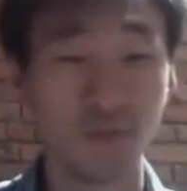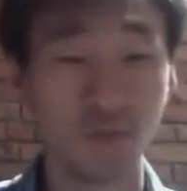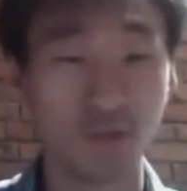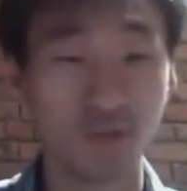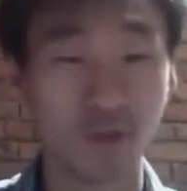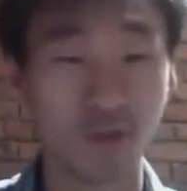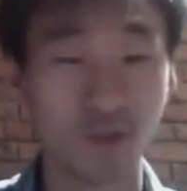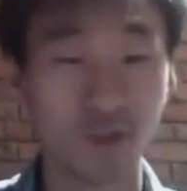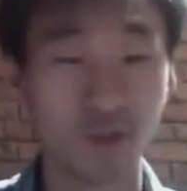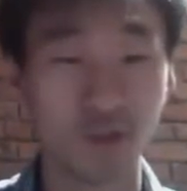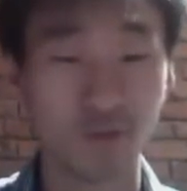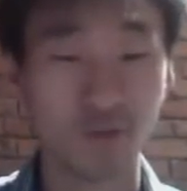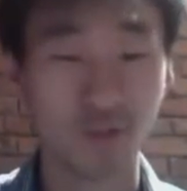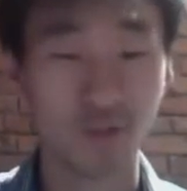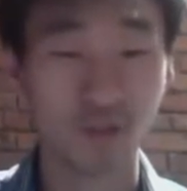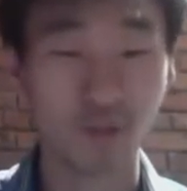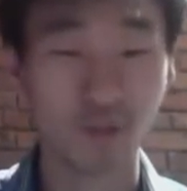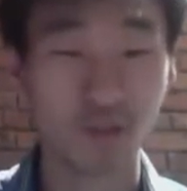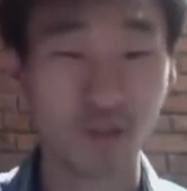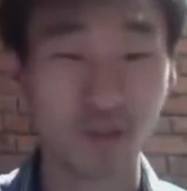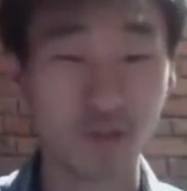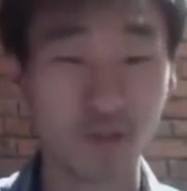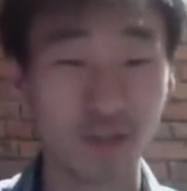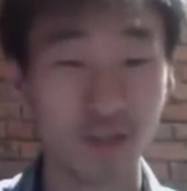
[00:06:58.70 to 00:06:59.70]
are you from?
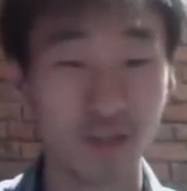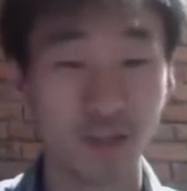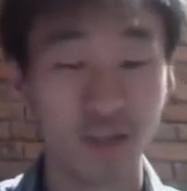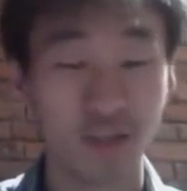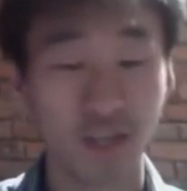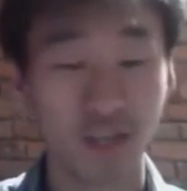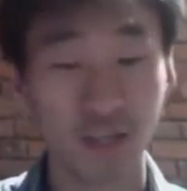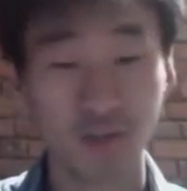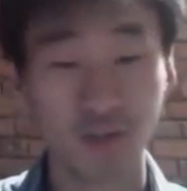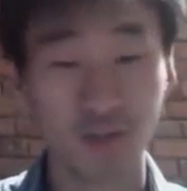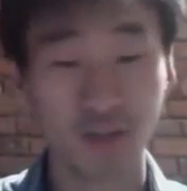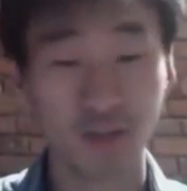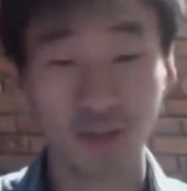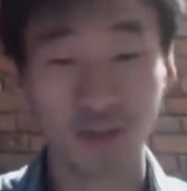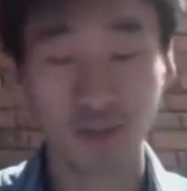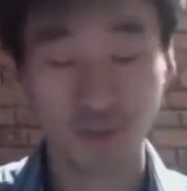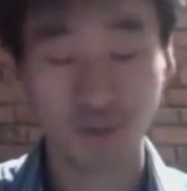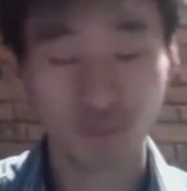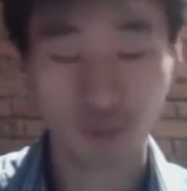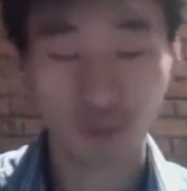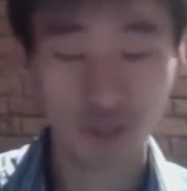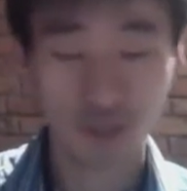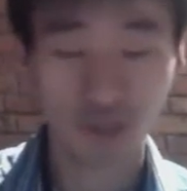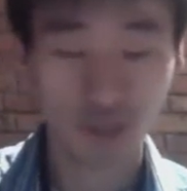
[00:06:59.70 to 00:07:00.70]
Anyway, anyway,
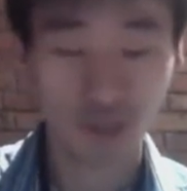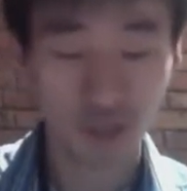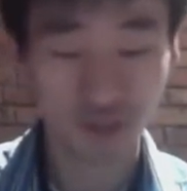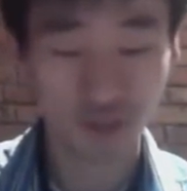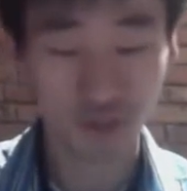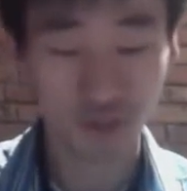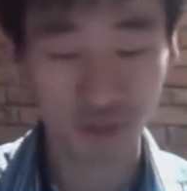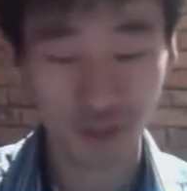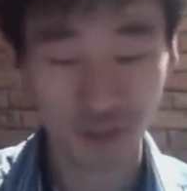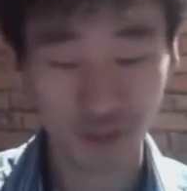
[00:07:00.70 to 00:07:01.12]
which country do